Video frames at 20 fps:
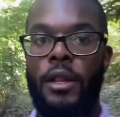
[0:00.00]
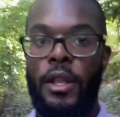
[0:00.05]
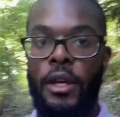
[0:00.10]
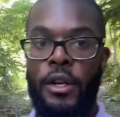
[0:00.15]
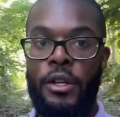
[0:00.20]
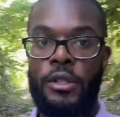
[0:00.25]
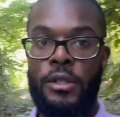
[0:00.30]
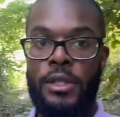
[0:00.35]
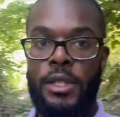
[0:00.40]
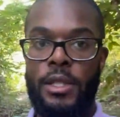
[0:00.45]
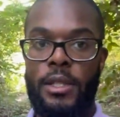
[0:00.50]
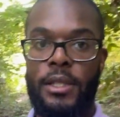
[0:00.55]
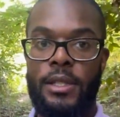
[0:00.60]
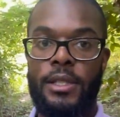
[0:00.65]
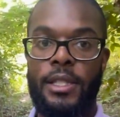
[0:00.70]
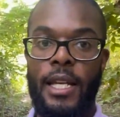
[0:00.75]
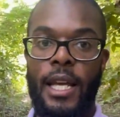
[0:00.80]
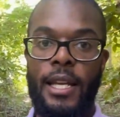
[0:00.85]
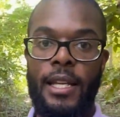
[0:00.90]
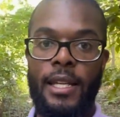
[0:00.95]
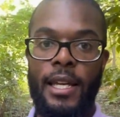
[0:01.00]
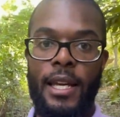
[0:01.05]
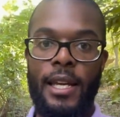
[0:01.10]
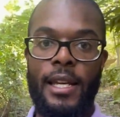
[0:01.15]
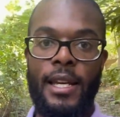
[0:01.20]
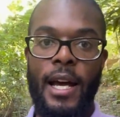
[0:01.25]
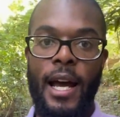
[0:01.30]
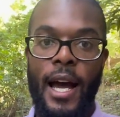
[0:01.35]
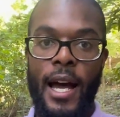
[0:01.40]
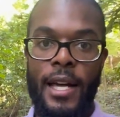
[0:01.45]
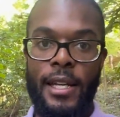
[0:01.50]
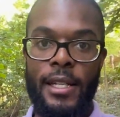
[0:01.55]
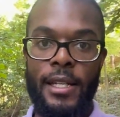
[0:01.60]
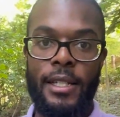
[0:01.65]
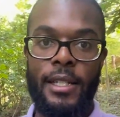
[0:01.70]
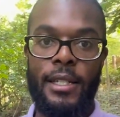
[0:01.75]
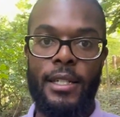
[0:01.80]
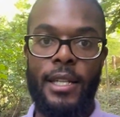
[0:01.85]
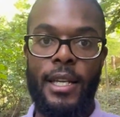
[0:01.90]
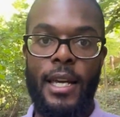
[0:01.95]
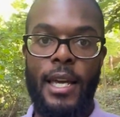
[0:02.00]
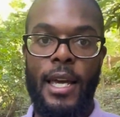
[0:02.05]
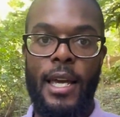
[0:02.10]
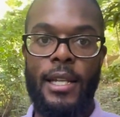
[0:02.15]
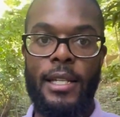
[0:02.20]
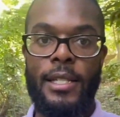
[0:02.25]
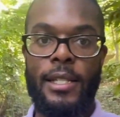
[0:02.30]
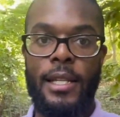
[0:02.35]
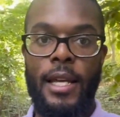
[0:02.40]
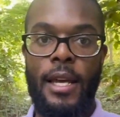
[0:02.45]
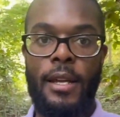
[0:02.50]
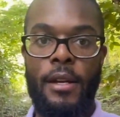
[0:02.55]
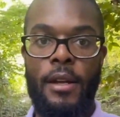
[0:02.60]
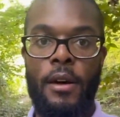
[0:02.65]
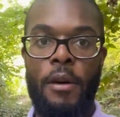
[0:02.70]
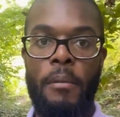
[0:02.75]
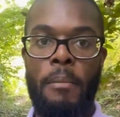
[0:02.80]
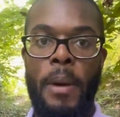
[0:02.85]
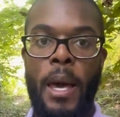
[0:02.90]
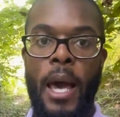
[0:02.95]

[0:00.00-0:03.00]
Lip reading: There's JK Kayak and stand-up